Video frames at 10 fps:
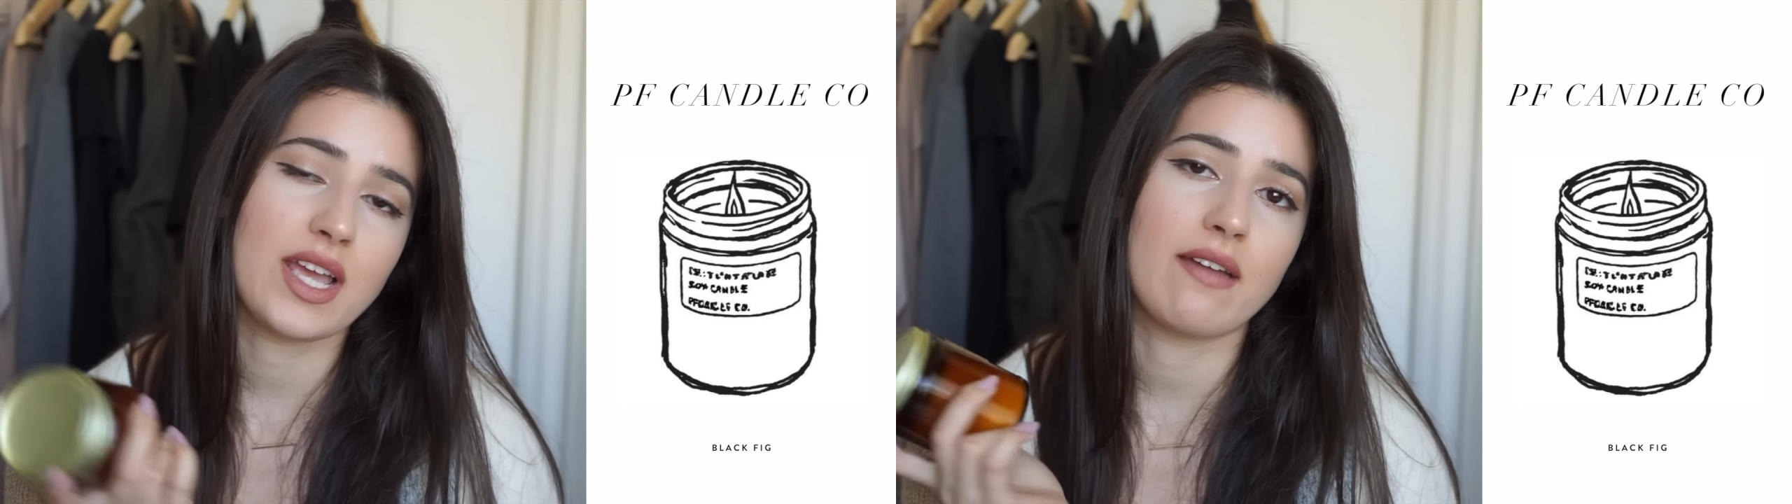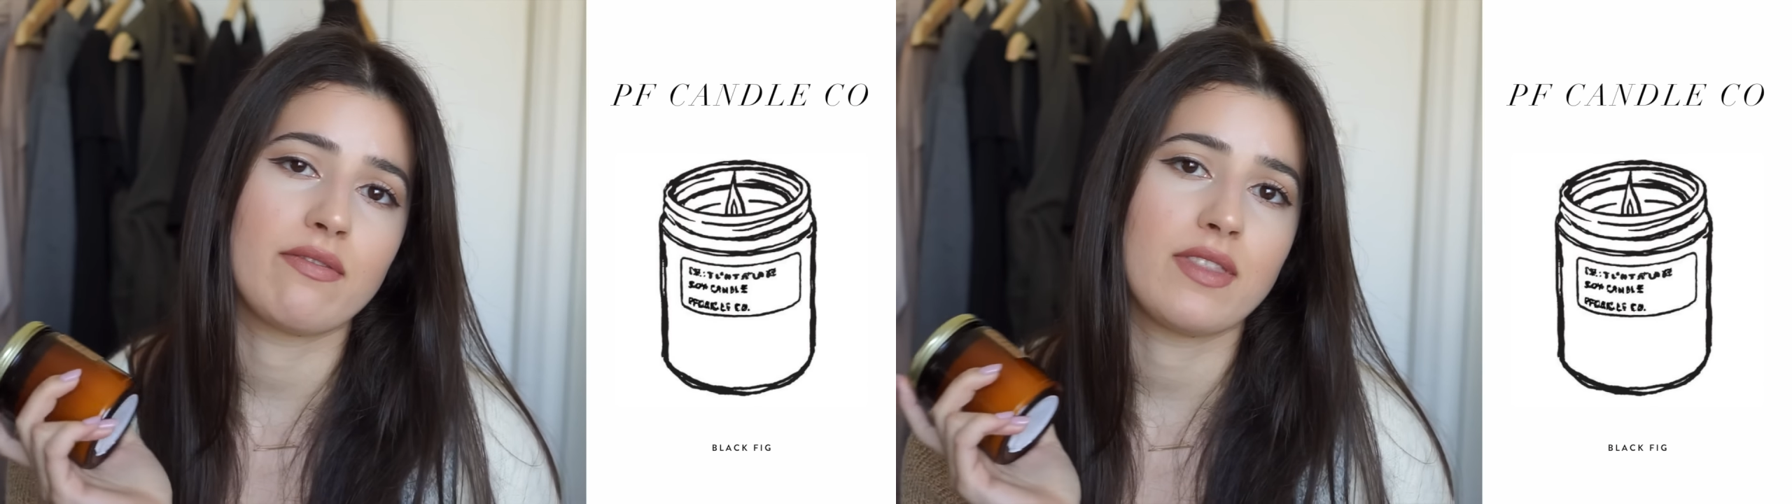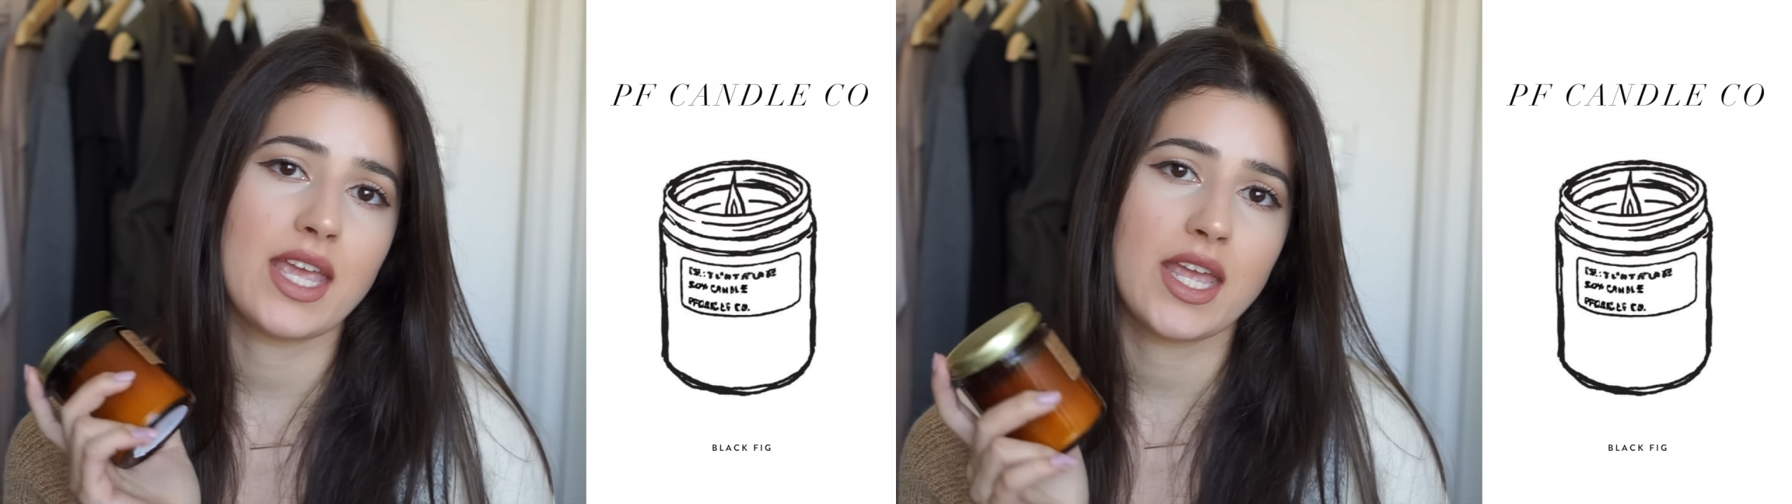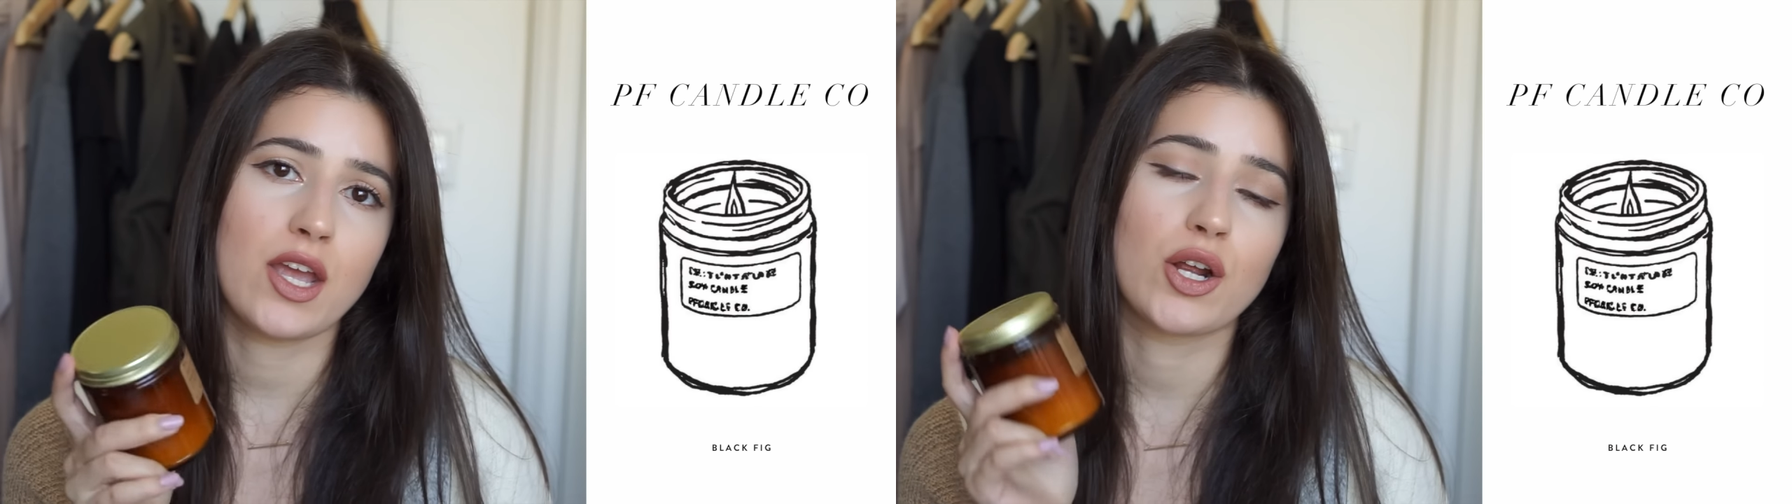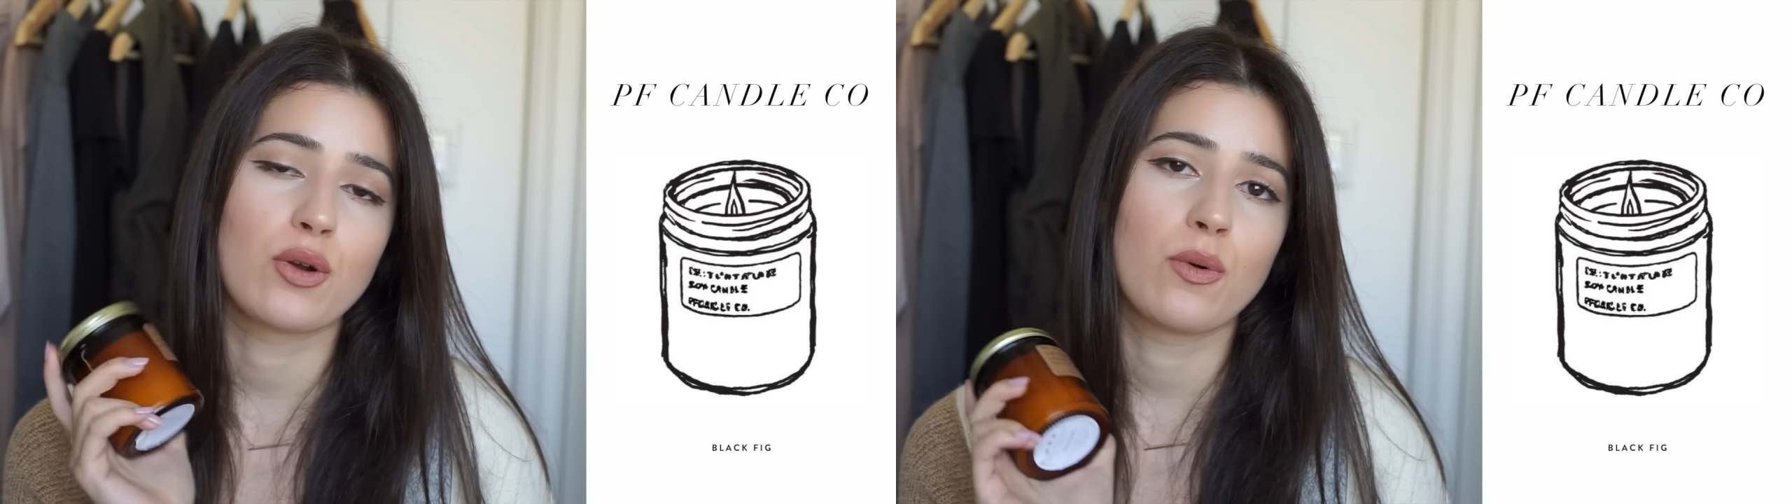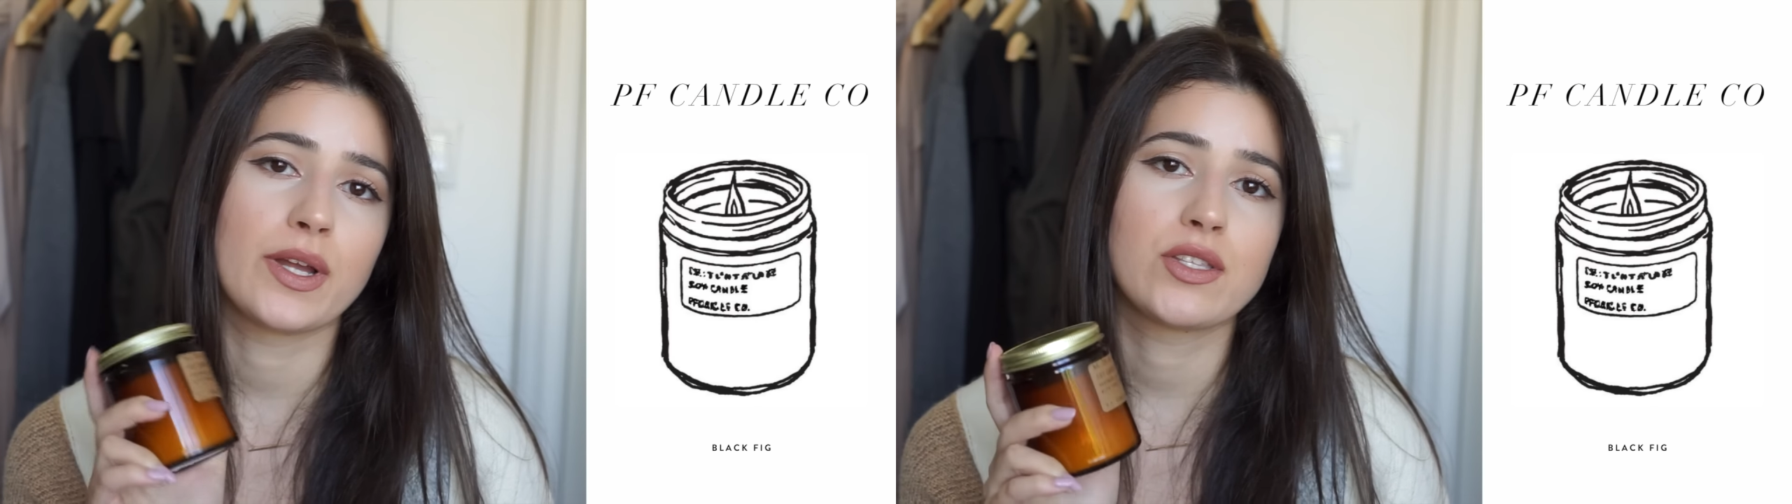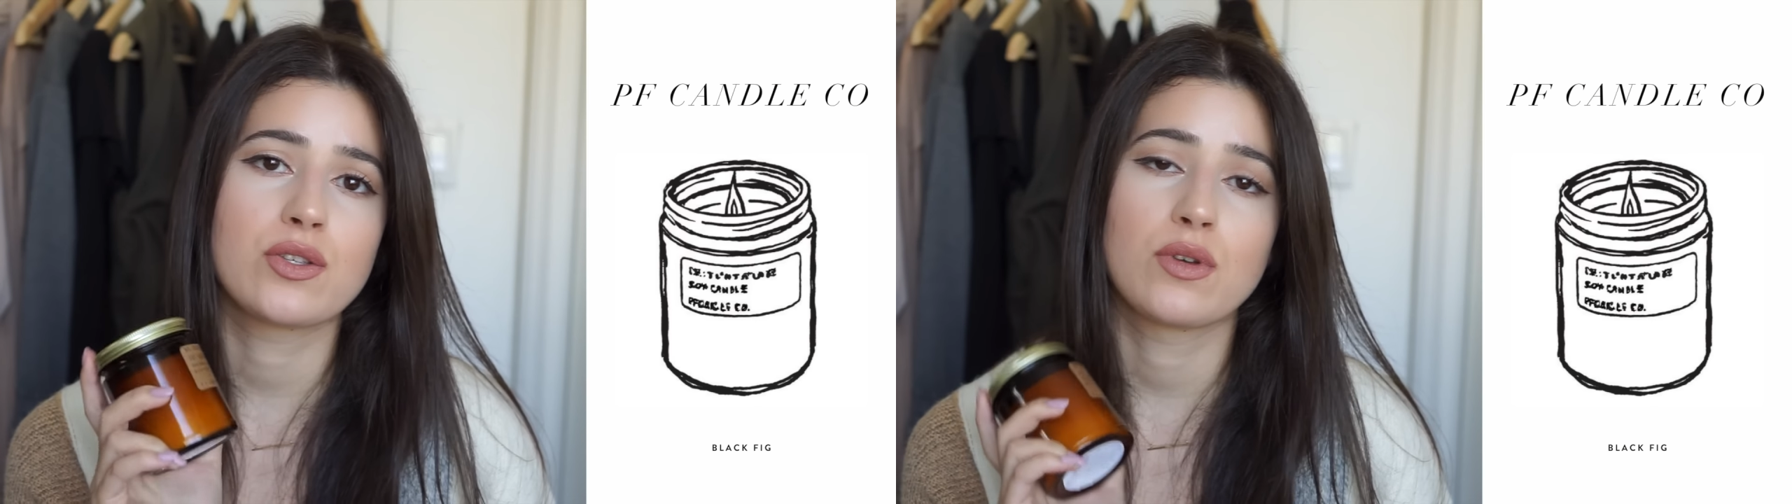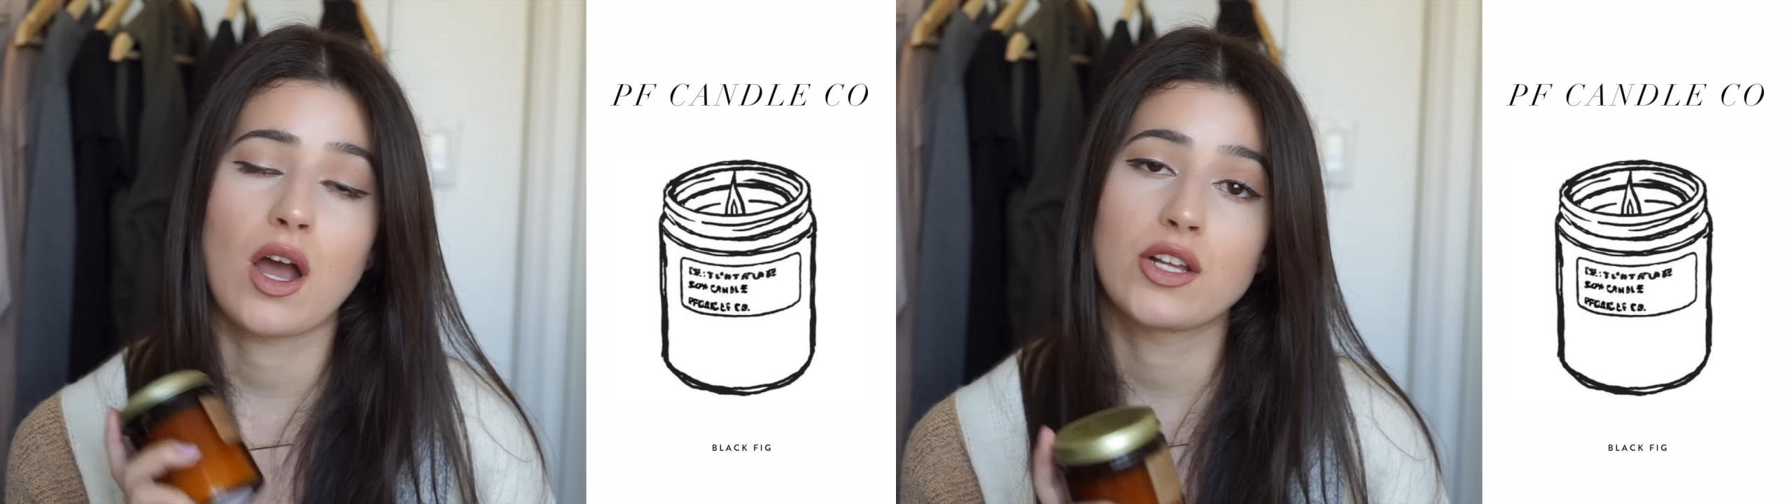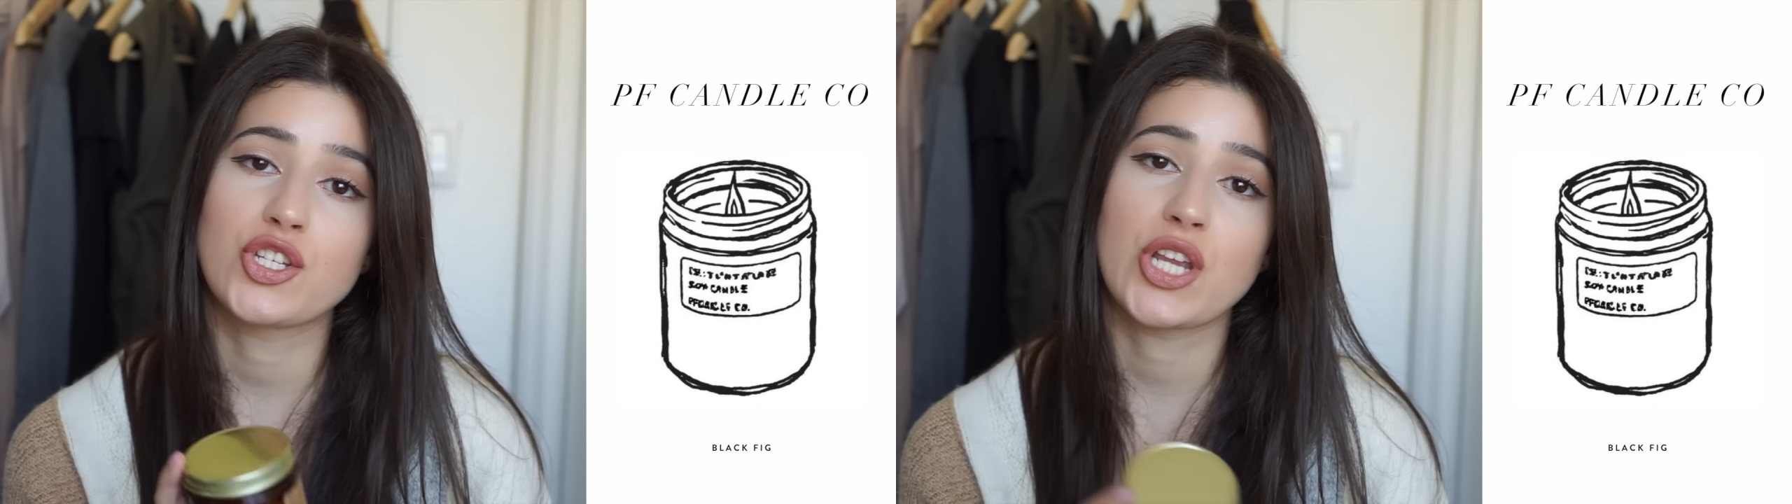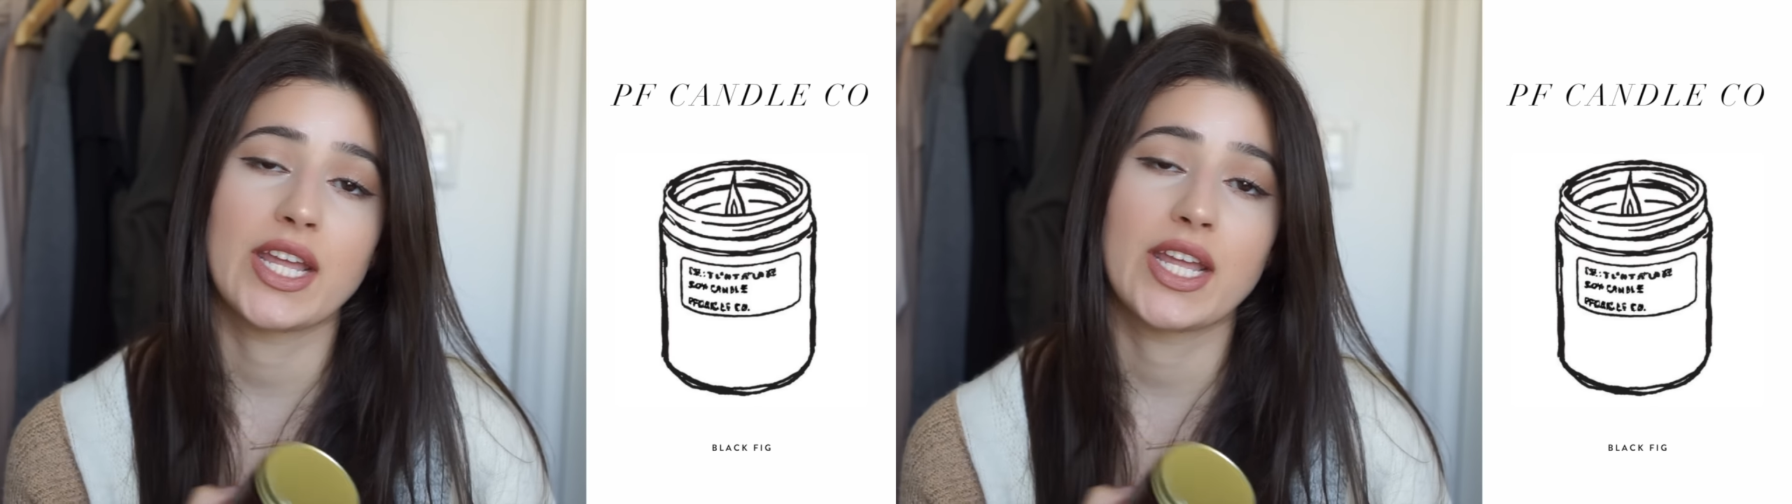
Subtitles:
and they are going to launch